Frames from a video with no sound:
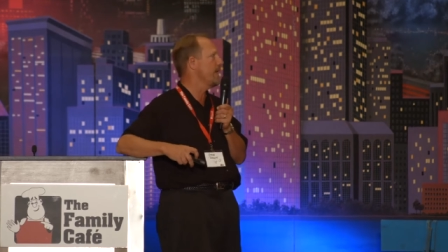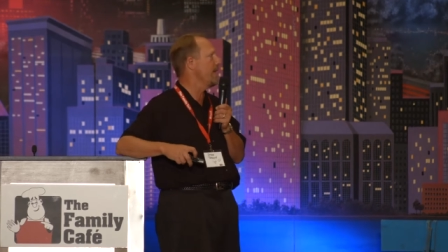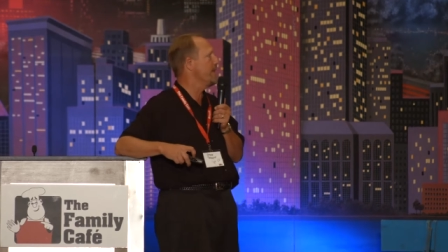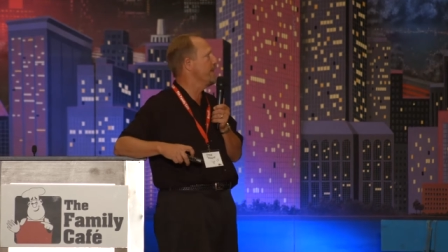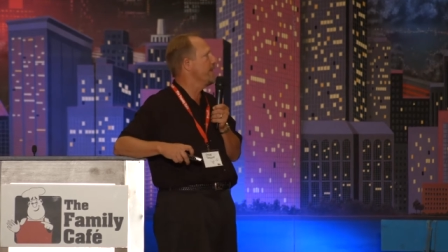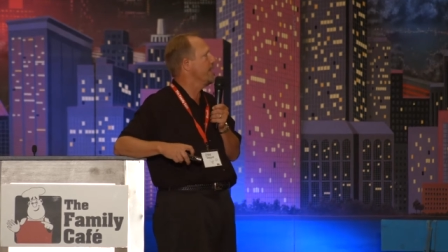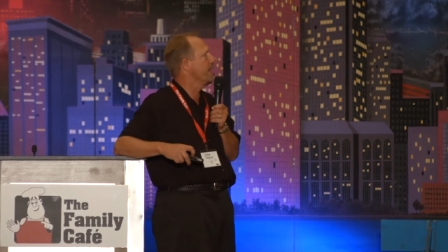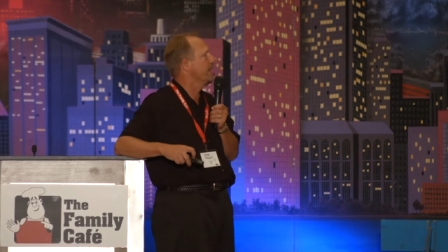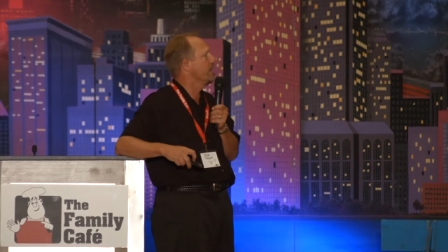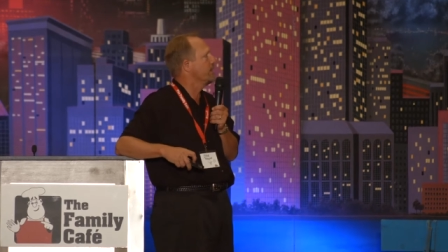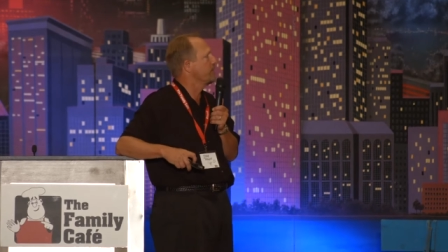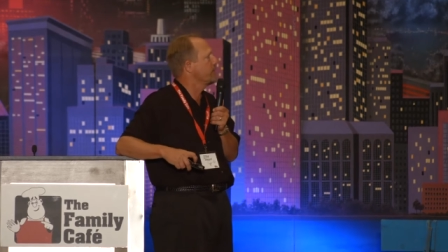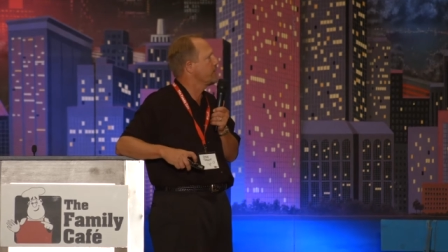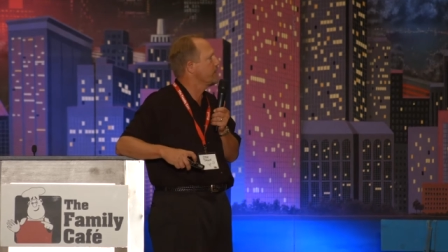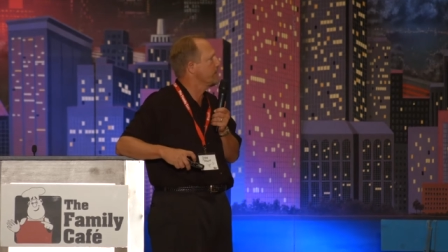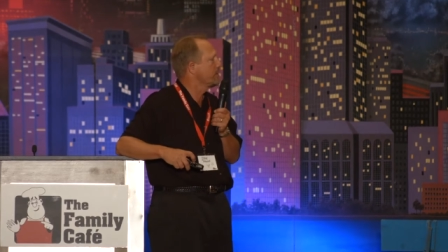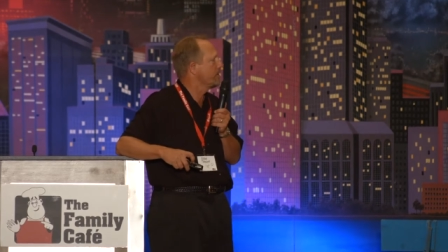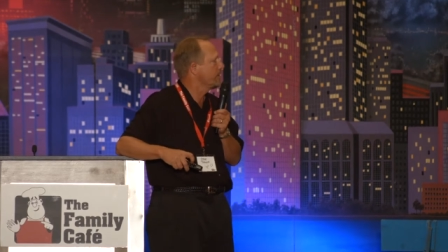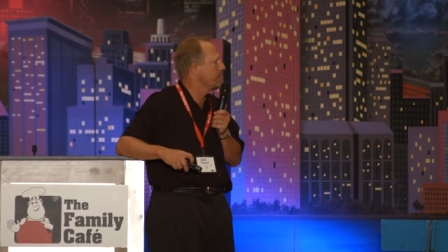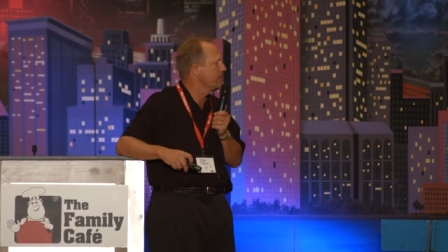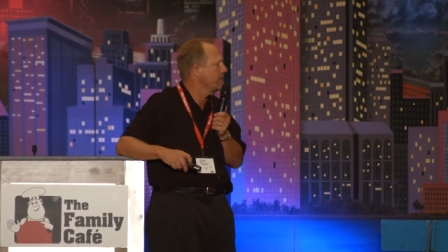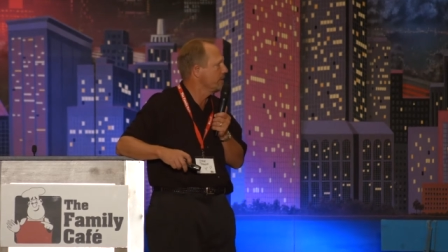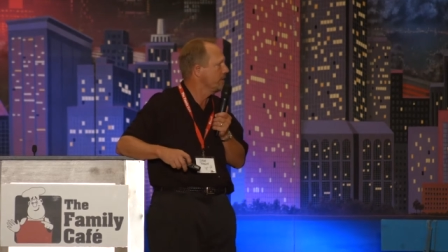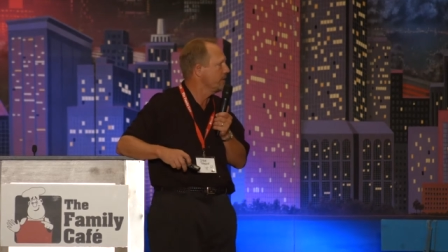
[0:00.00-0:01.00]
say
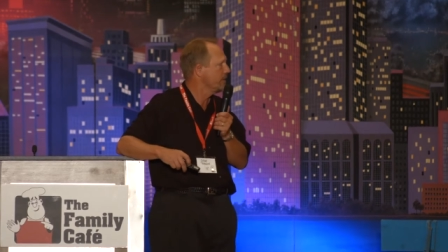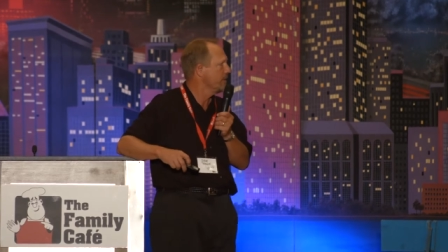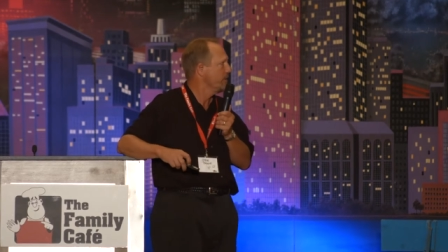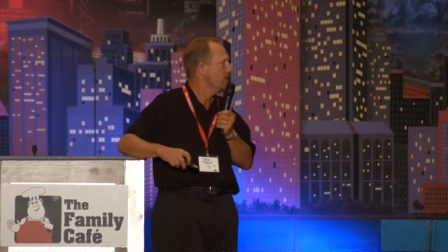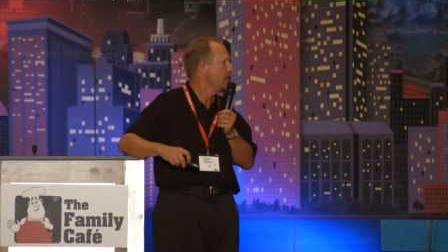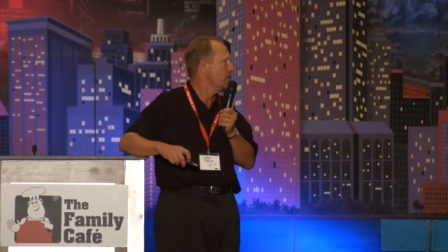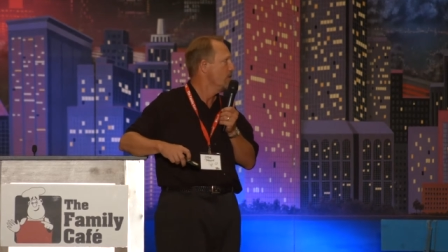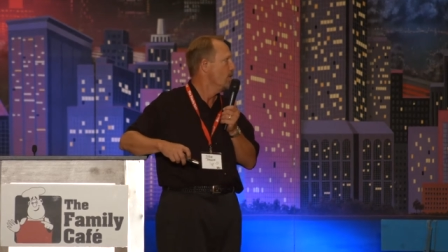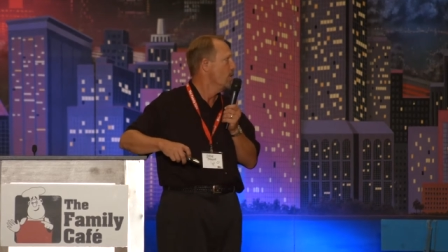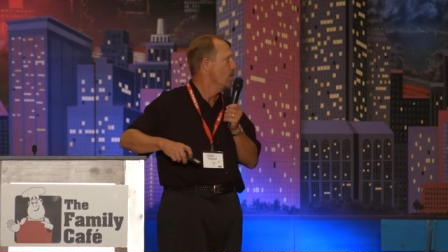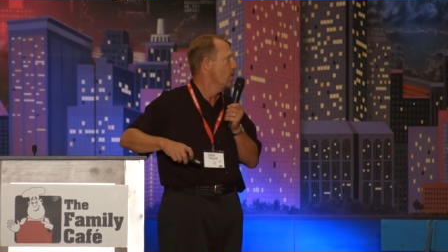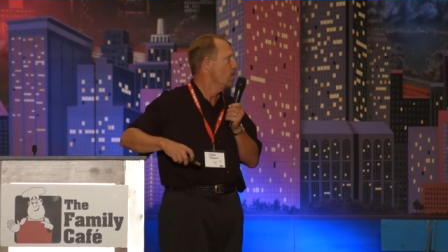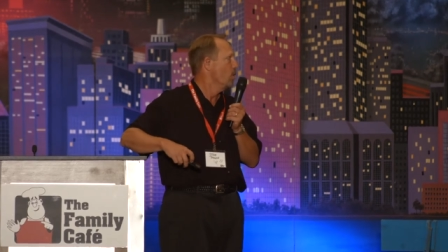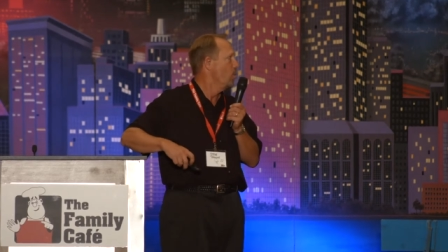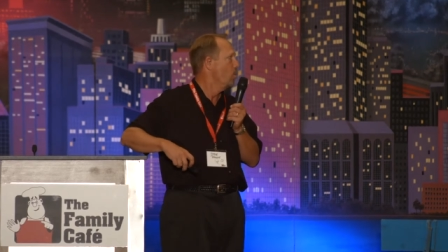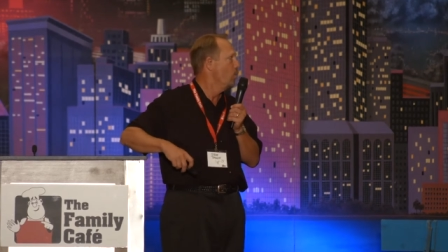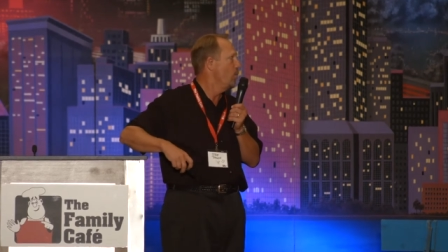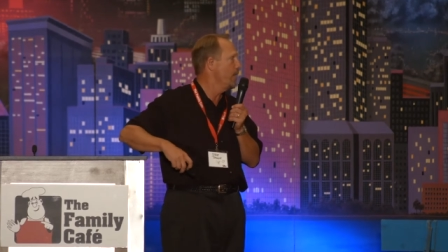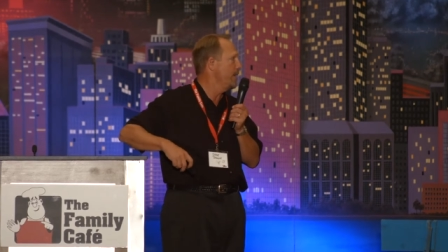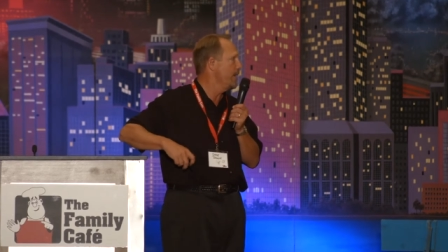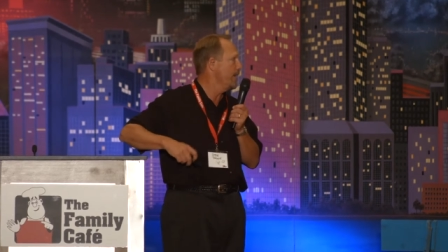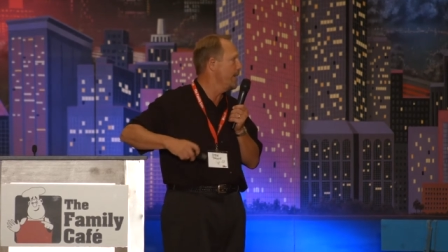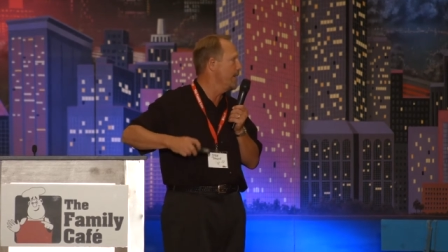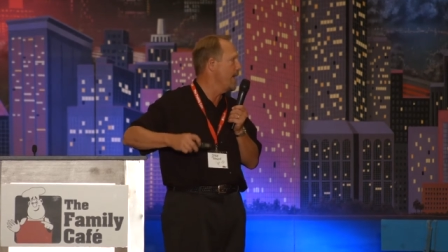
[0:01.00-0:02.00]
this
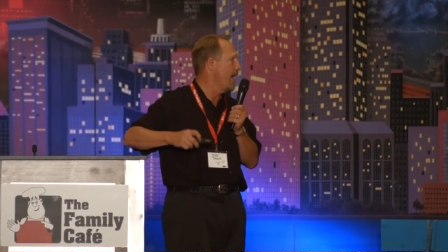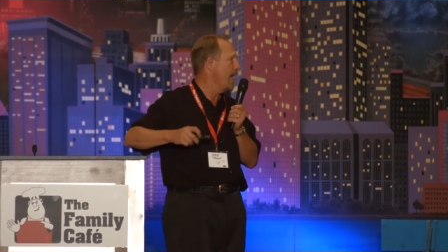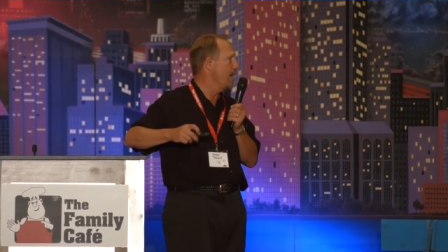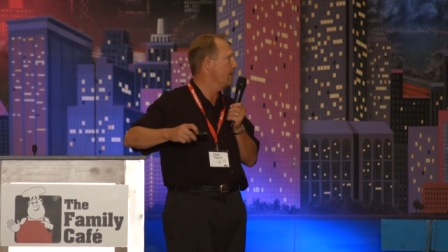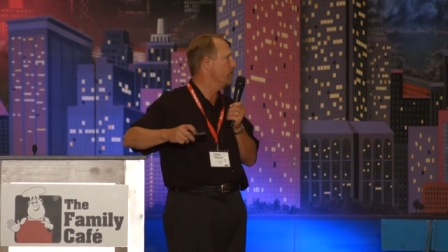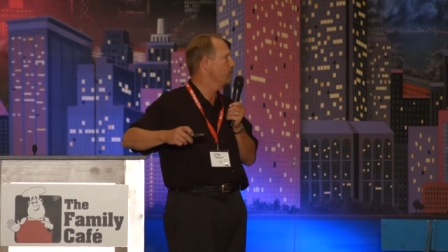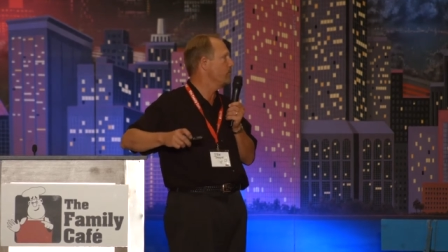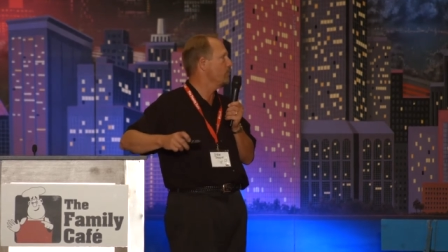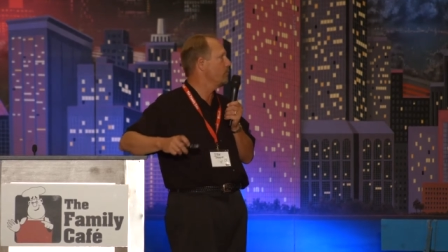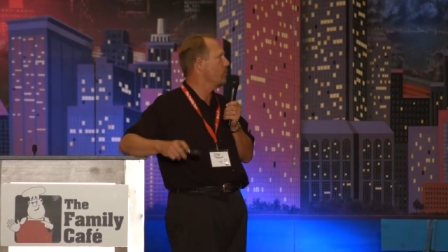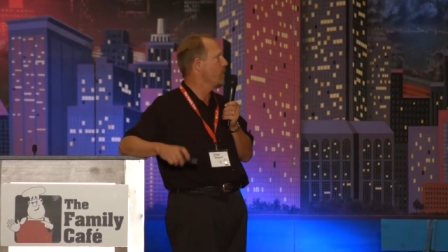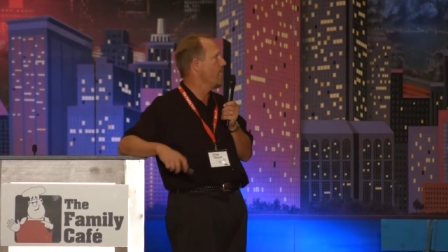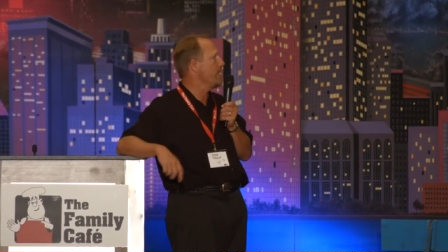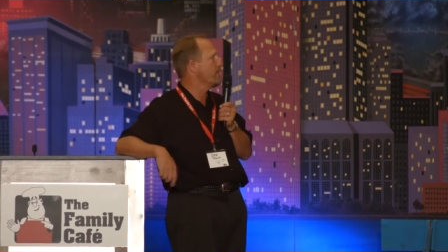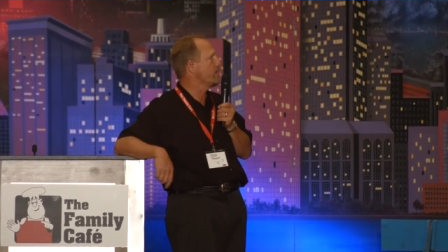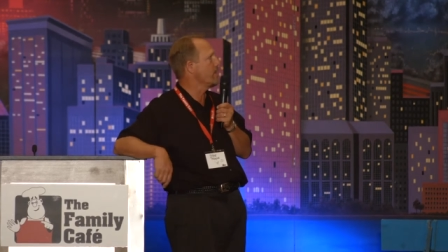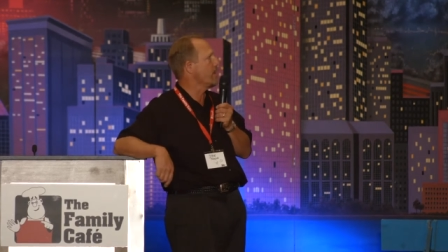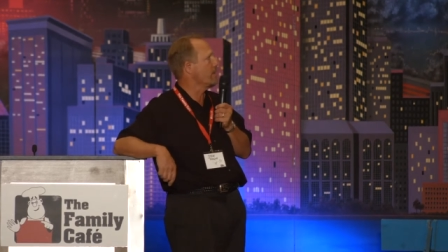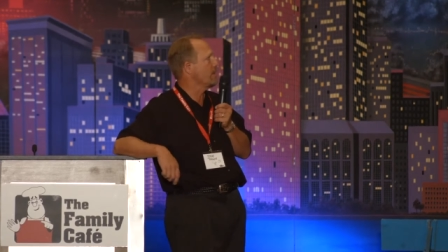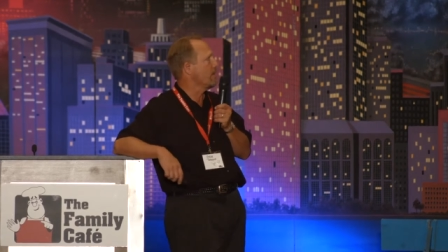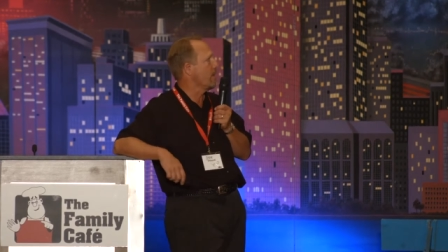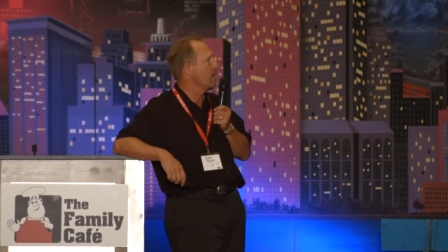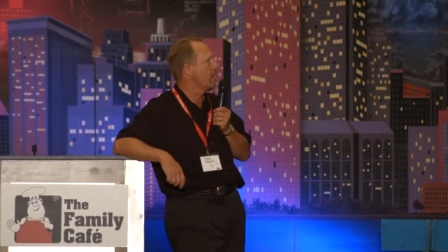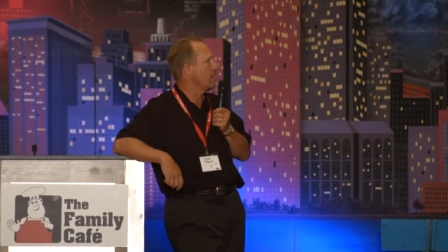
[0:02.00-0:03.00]
we did not raise
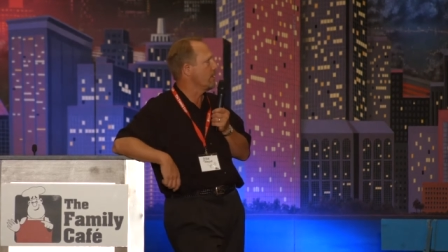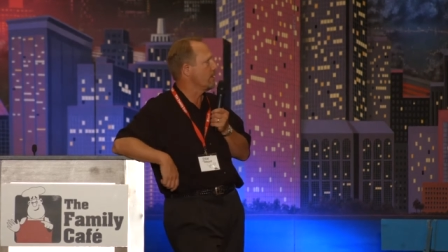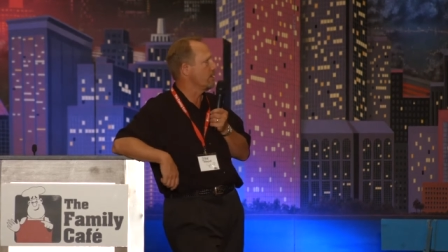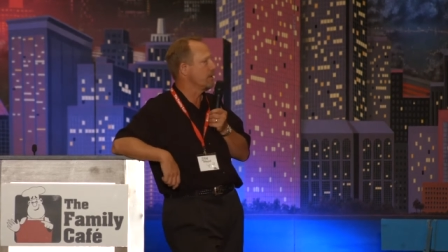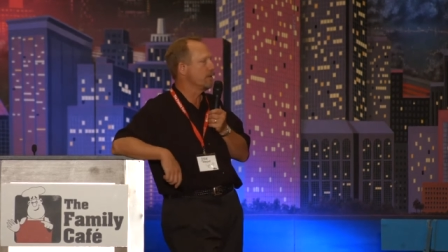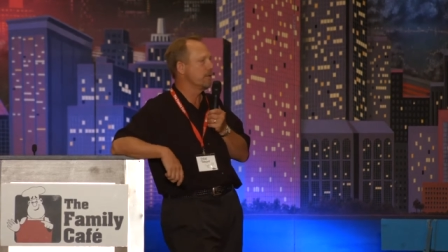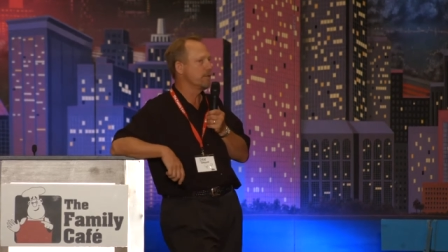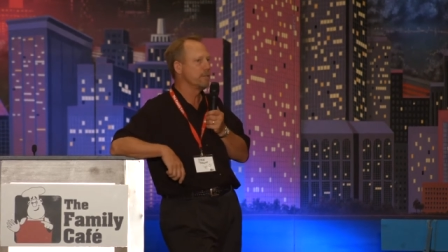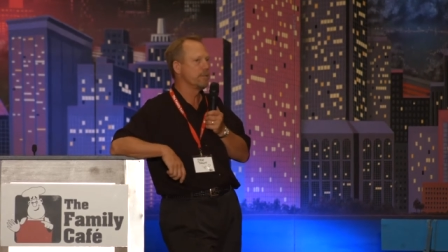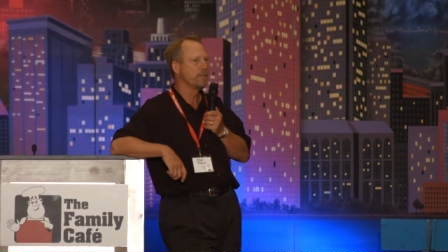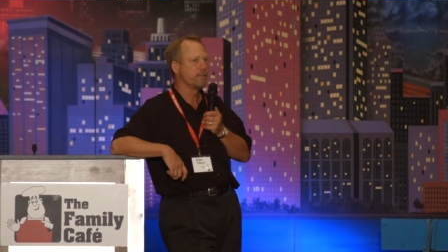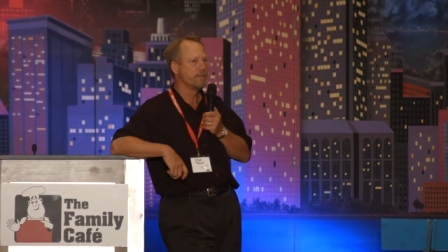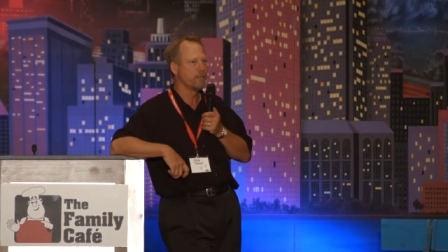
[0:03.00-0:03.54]
our daughter